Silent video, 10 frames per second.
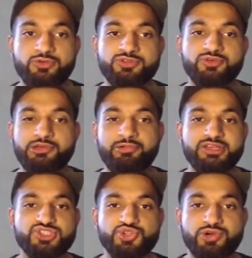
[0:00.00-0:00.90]
So it
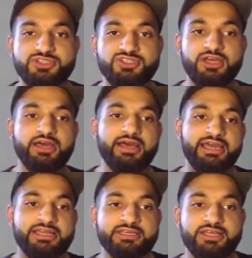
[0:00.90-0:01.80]
creates trust,
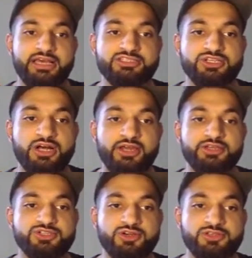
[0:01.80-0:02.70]
and it has a higher
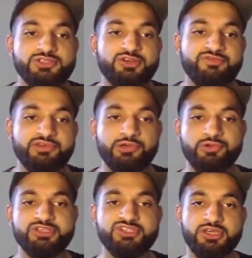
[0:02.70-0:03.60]
chance of
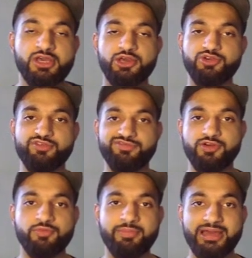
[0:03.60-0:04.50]
increasing your
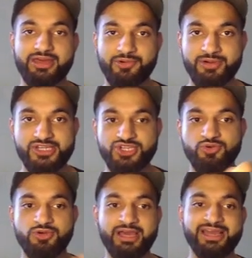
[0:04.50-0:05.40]
follow back
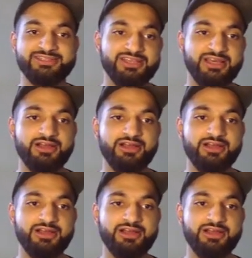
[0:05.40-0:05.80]
ratio, guys.